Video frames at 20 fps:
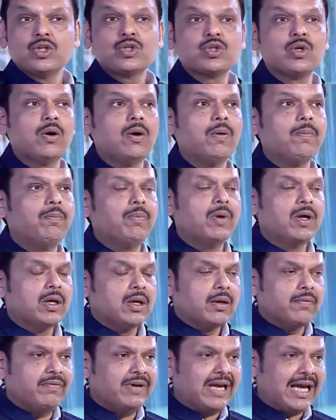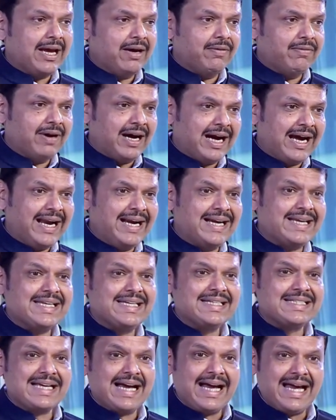So we have
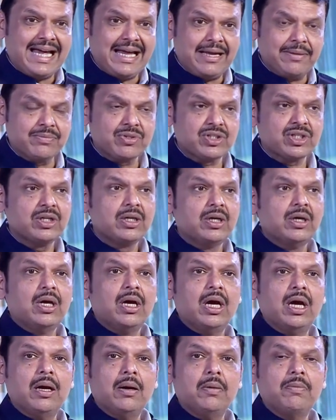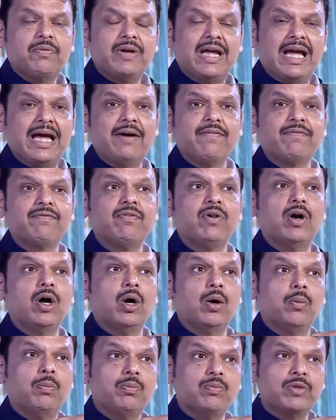IITs, IIMs, we have
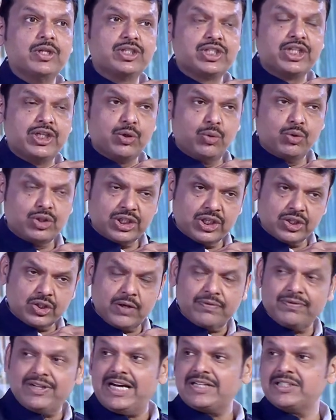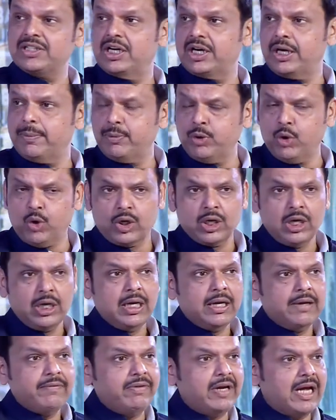institutions of national repute,
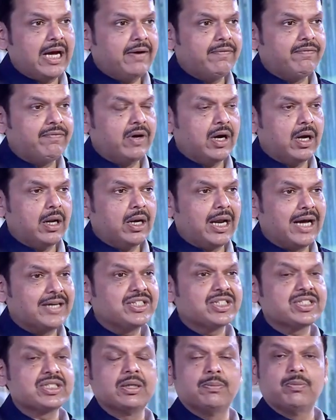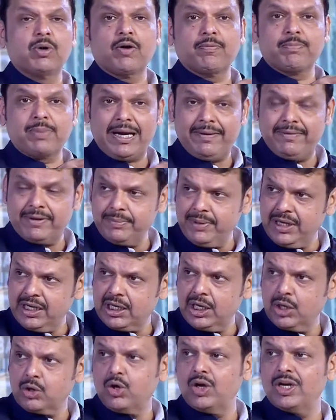we have largest number of private
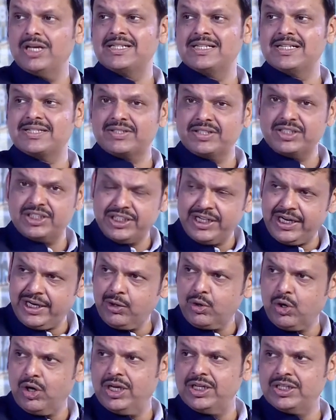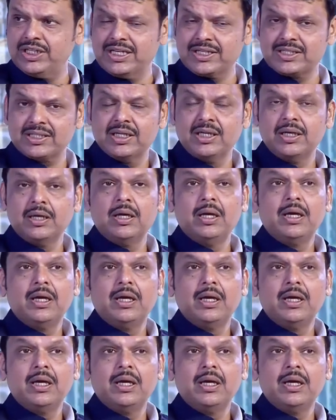medical colleges, engineering colleges,